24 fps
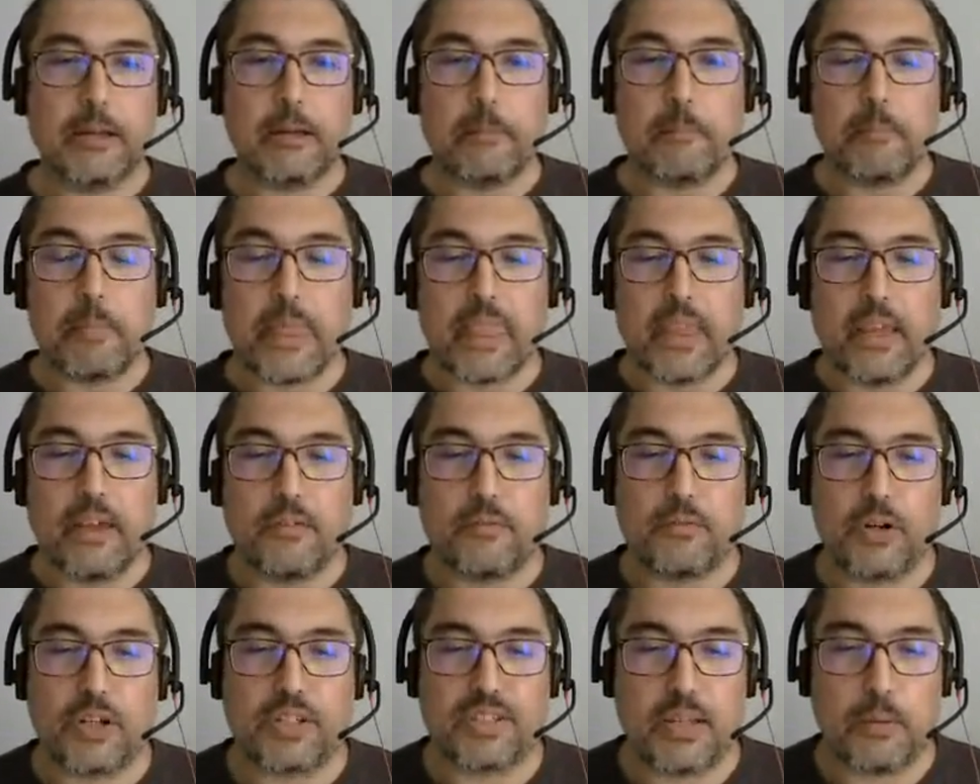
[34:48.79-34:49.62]
For
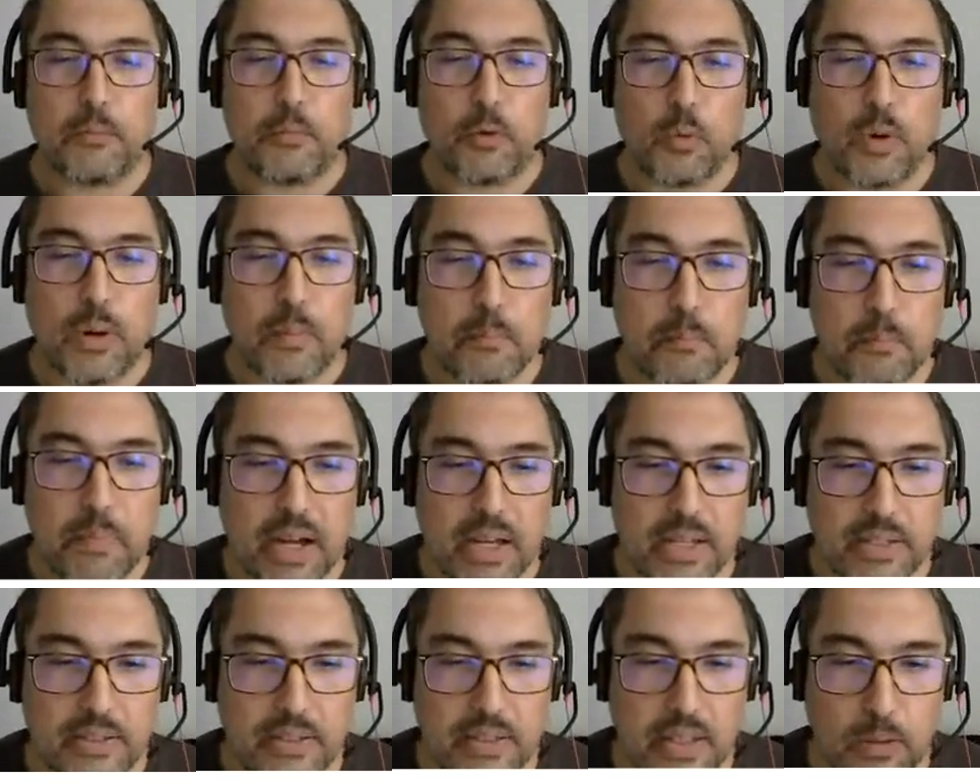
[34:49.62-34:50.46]
example, one patch
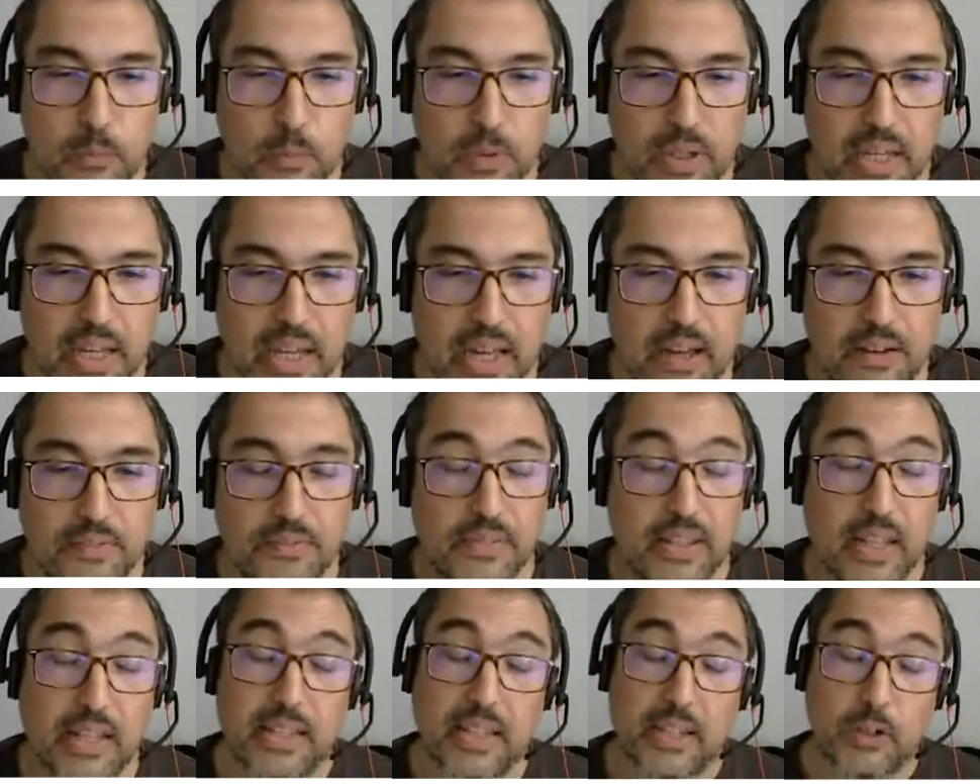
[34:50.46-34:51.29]
that we have that
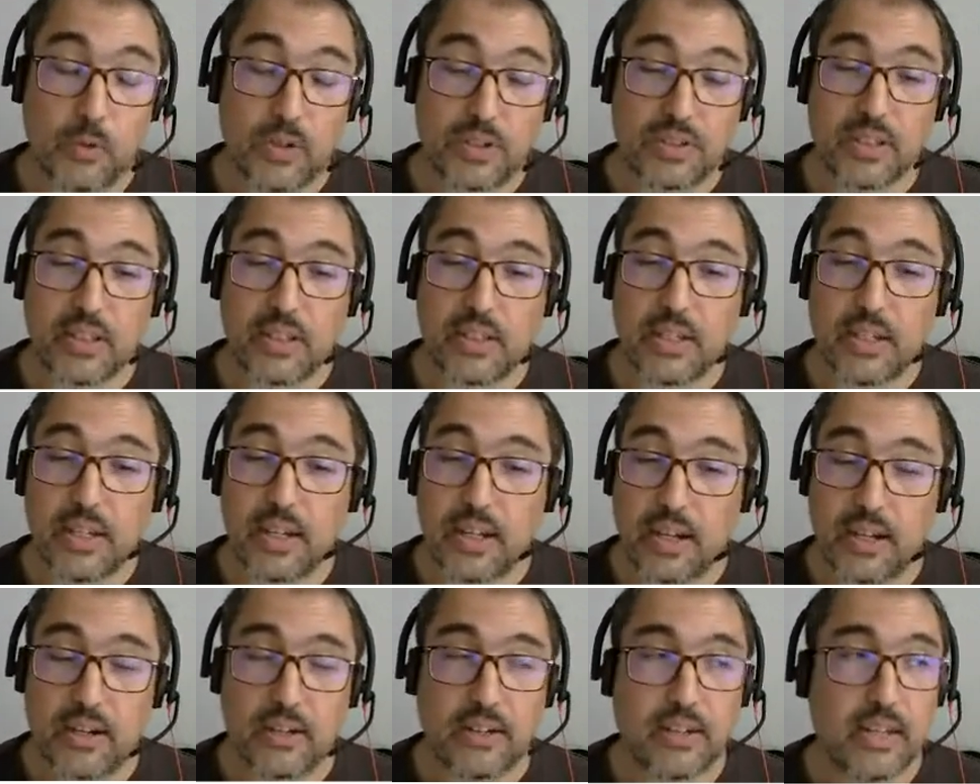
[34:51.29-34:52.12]
I recently learned
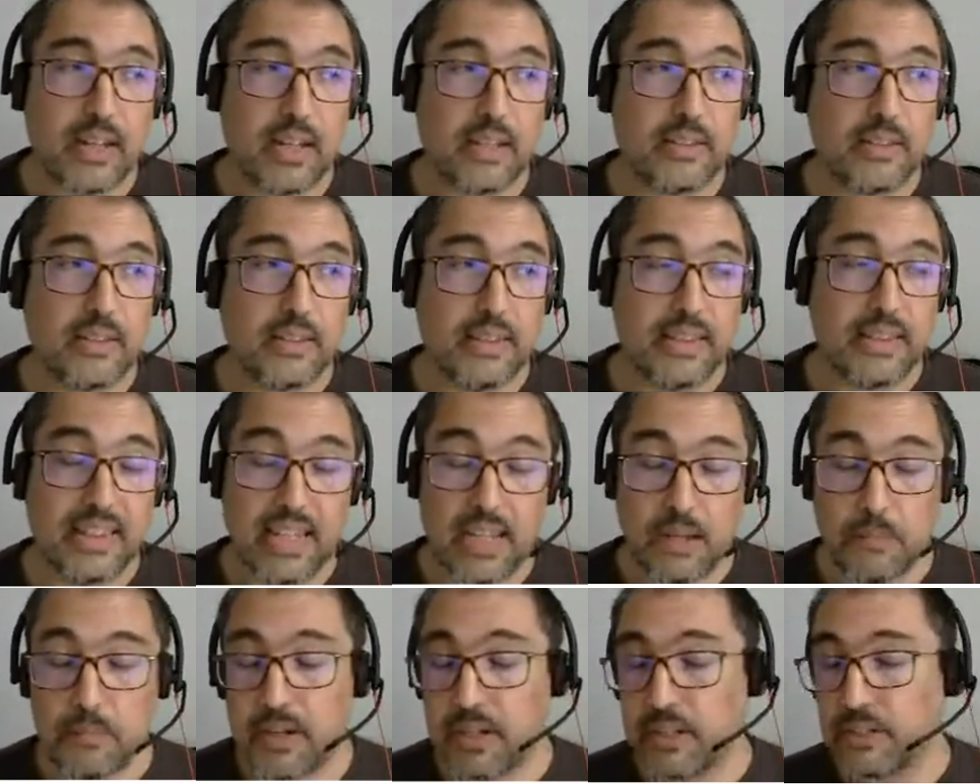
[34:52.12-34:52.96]
that never
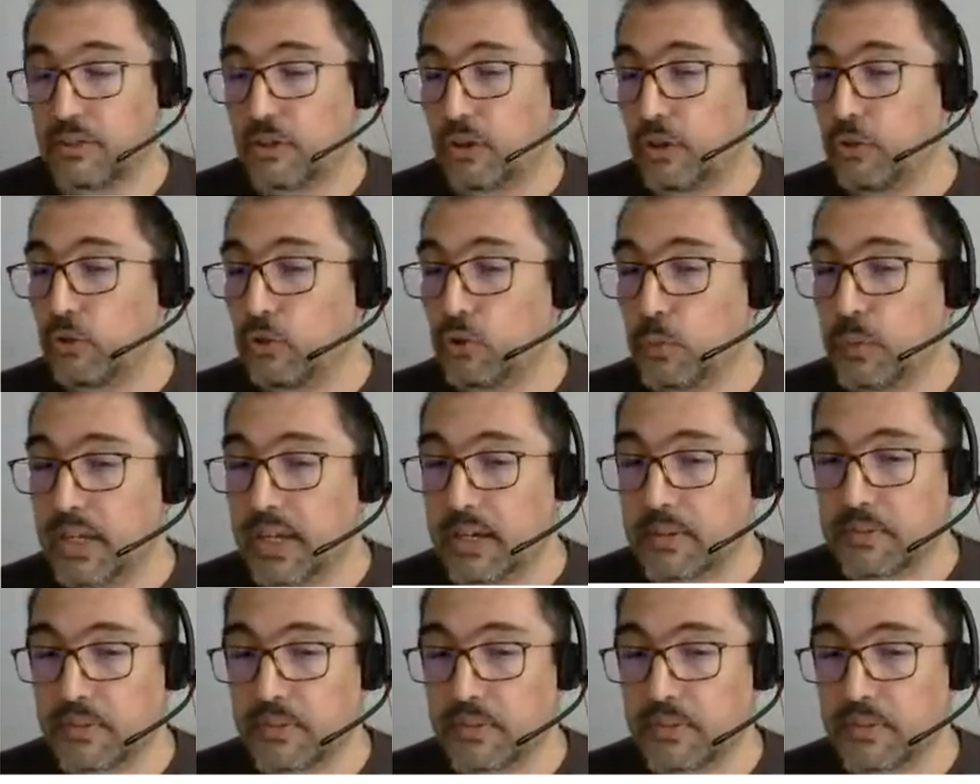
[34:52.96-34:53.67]
is going to be upstream